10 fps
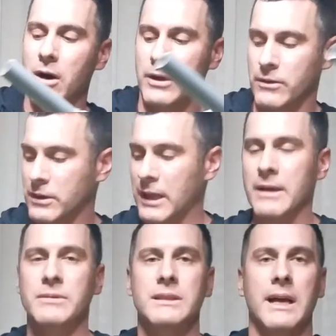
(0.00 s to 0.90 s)
your
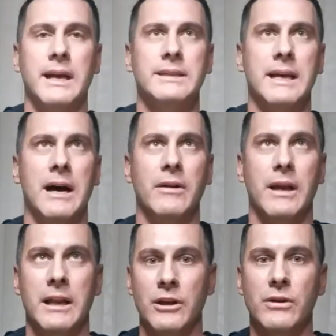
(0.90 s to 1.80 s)
clam slides
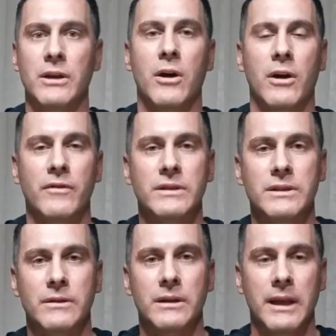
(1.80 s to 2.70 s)
out and you can
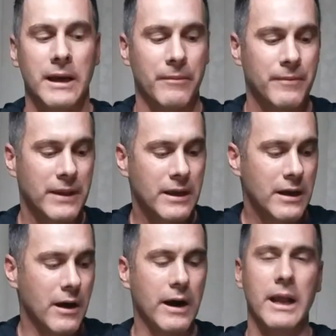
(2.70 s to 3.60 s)
harvest your clam.
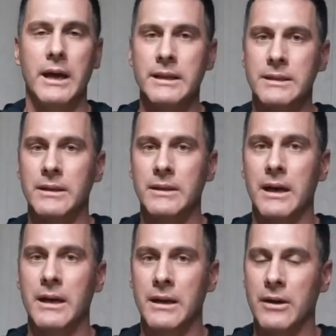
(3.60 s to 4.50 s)
All right, it's
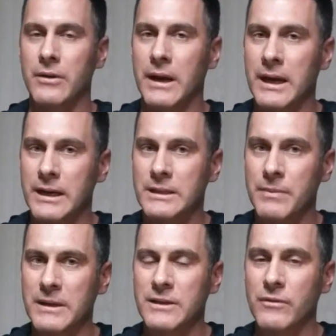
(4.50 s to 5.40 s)
another
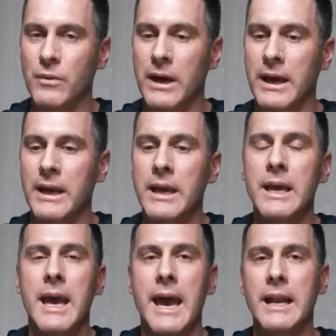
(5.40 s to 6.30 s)
inexpensive way.
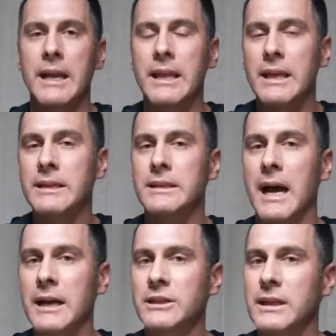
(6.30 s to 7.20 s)
And it's
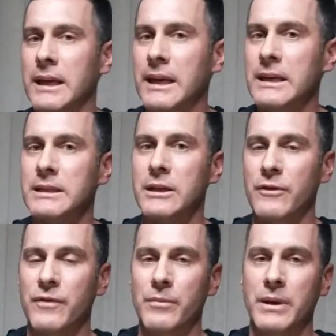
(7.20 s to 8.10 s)
actually
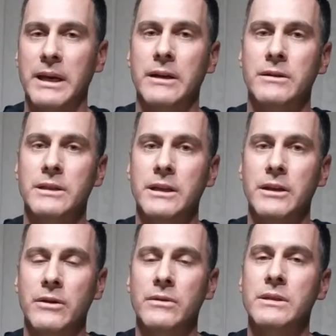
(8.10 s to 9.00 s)
easier for beginners to
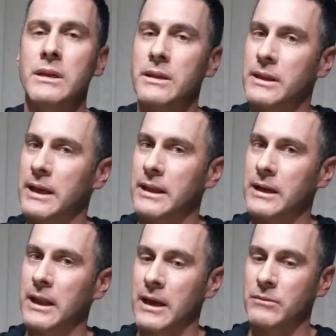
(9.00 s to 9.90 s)
use than
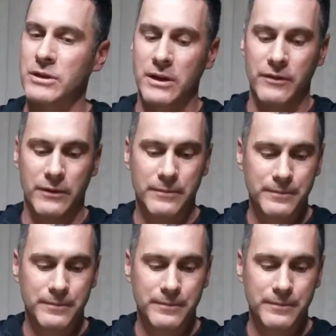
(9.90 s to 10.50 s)
the clam shovel.